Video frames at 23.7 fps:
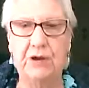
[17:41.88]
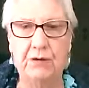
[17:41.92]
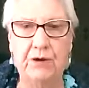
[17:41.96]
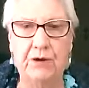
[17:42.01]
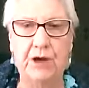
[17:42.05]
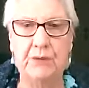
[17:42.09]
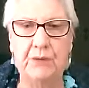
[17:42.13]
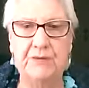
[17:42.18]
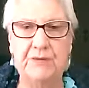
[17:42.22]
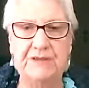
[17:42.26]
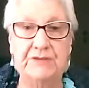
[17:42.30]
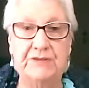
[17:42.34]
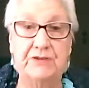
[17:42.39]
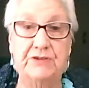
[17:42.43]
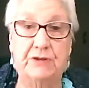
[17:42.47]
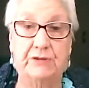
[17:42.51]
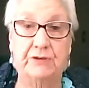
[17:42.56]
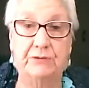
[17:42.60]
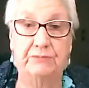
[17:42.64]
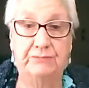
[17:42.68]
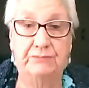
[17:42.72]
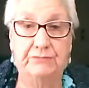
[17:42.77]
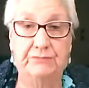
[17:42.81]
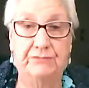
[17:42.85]
I was
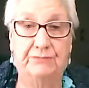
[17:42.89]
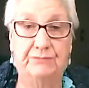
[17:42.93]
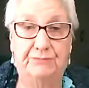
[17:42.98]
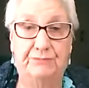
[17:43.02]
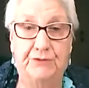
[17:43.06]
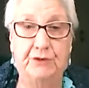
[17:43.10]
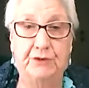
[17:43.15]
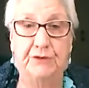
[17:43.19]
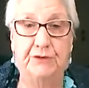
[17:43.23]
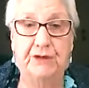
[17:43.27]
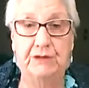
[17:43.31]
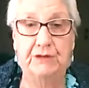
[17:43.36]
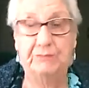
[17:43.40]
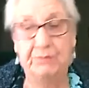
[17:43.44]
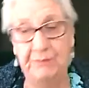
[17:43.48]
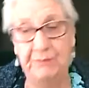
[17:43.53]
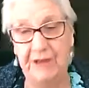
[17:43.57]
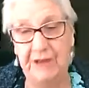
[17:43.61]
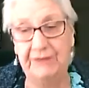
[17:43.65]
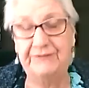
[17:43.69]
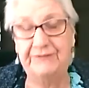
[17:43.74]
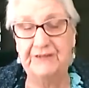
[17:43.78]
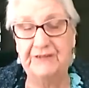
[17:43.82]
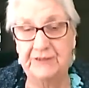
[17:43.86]
still doing
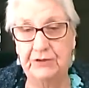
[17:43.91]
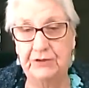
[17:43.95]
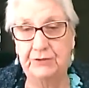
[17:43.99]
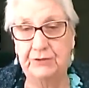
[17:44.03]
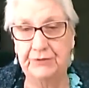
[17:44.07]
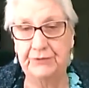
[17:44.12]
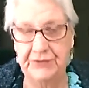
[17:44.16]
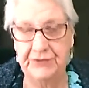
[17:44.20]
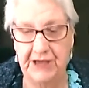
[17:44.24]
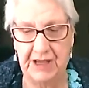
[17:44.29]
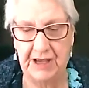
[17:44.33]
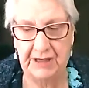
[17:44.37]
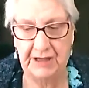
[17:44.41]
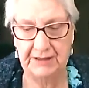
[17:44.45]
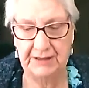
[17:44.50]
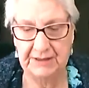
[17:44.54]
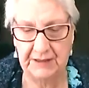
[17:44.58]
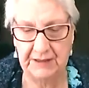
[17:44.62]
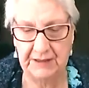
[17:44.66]
metaphysical things.